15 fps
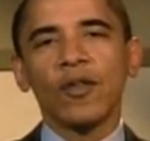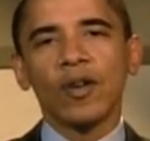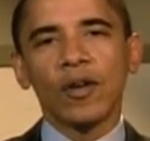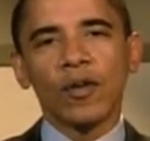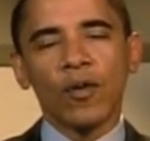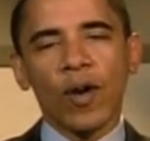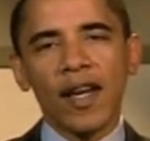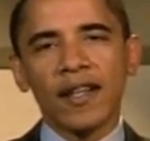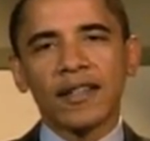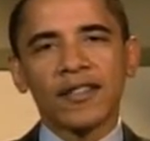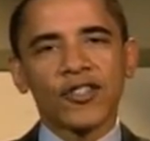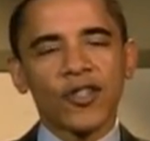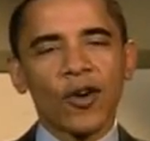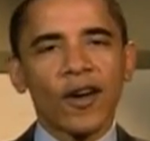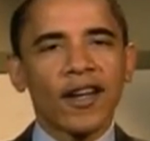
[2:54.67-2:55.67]
what
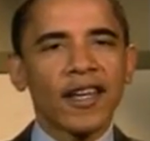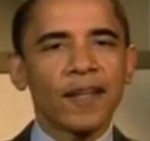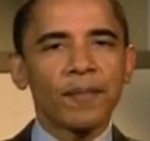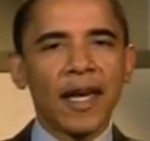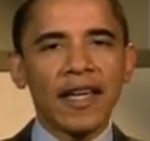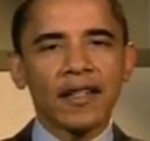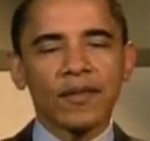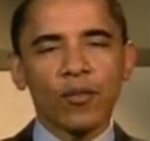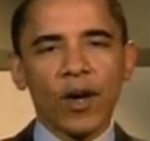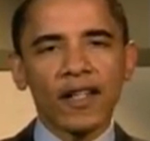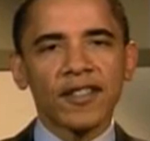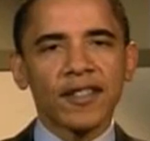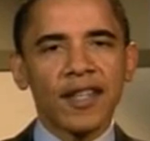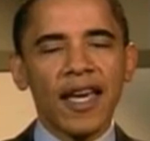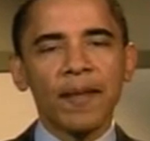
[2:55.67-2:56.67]
surrogate made
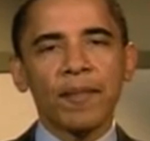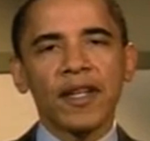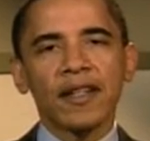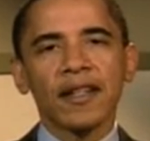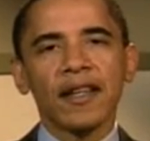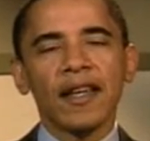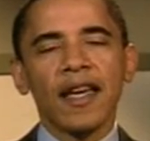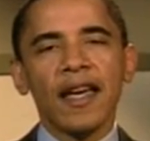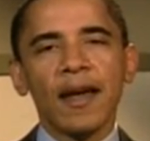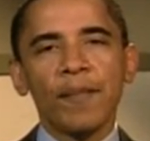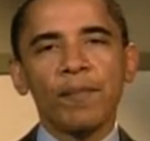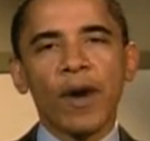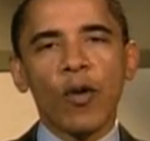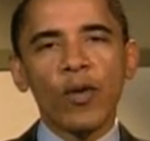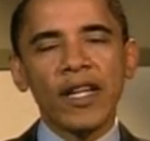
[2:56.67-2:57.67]
what statement,
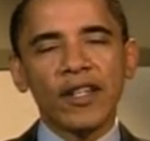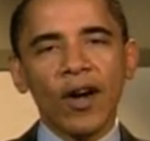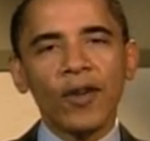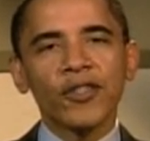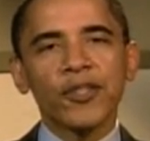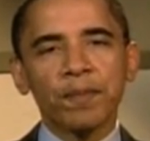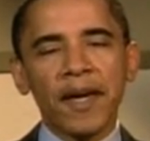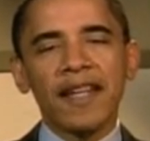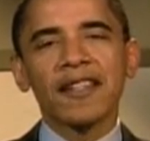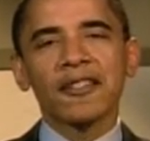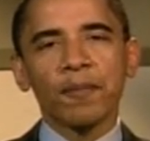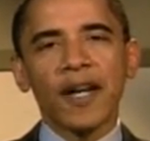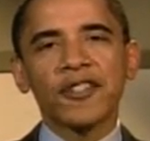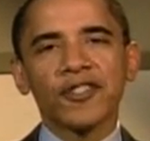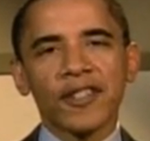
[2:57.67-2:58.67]
but we don't spend
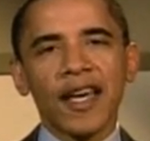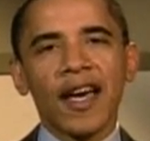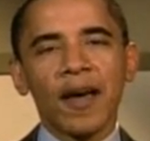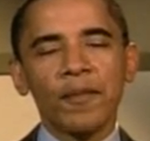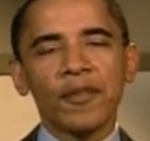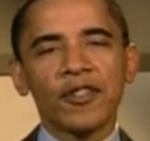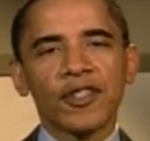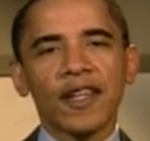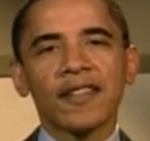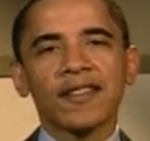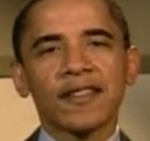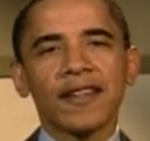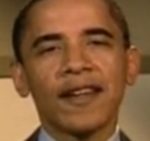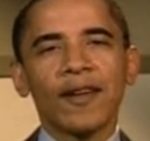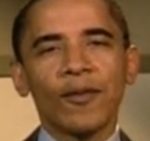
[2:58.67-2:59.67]
as much time
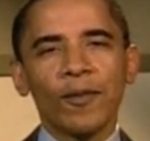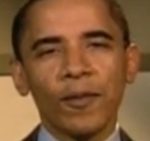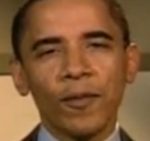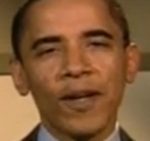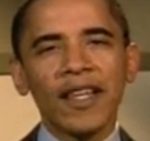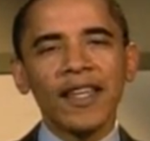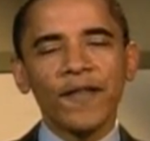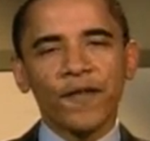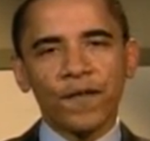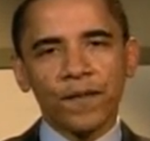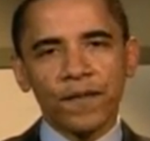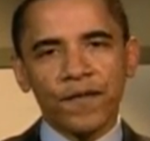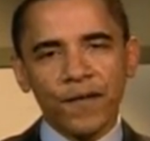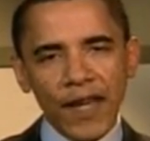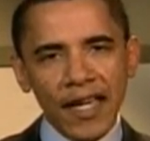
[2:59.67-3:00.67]
just really
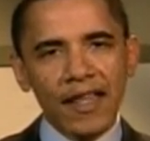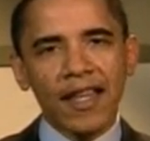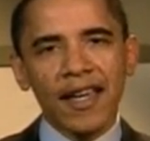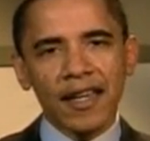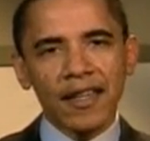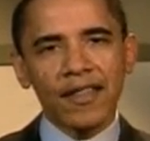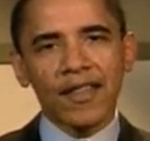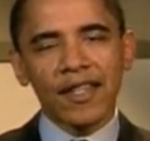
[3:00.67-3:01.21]
feeling